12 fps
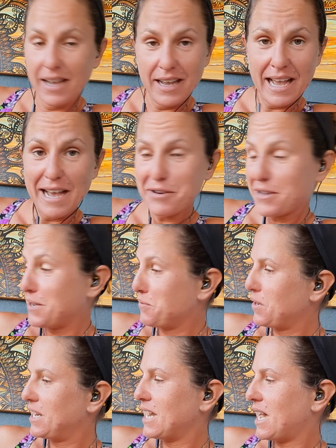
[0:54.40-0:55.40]
How can
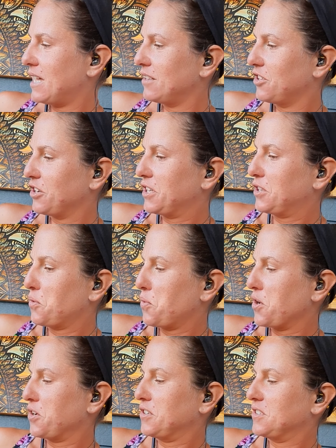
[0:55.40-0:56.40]
we not look at the
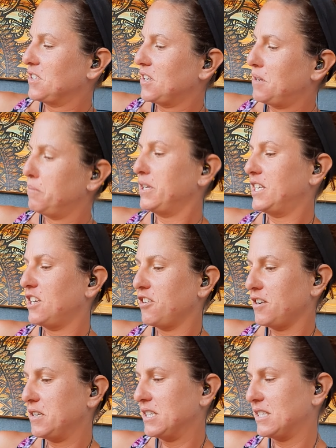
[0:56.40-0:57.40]
world and be
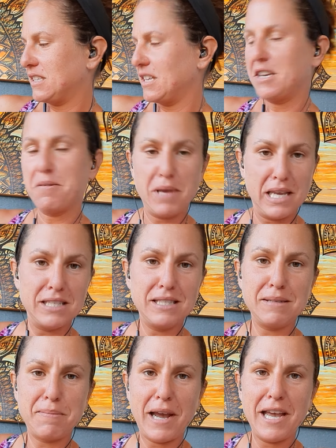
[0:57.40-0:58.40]
curious and
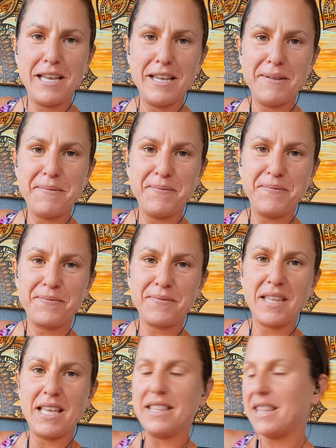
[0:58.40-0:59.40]
amazed by it?
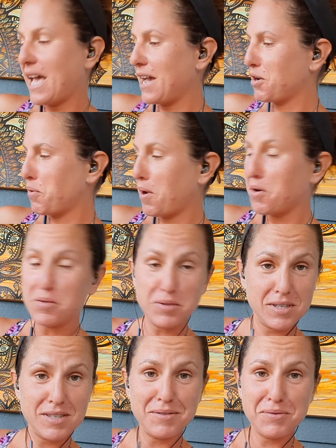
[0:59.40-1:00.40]
And that
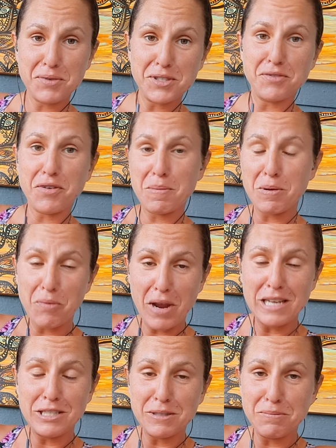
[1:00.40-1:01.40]
quote was from a
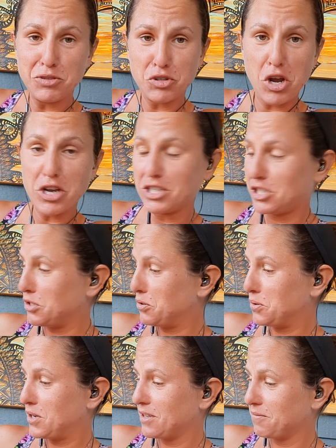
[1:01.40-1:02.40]
random drunk
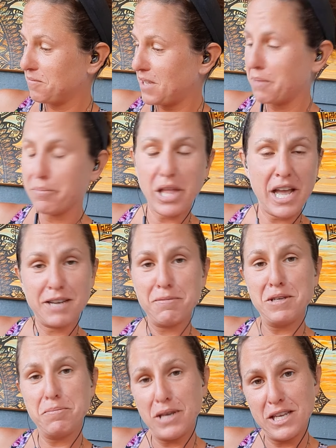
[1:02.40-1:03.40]
dude at
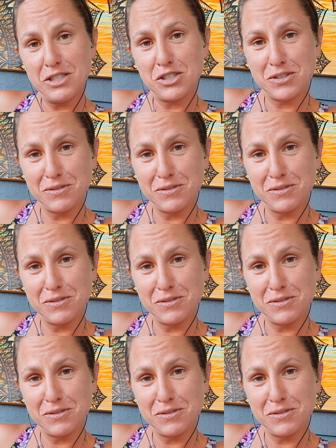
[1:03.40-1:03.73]
Blackman Beach,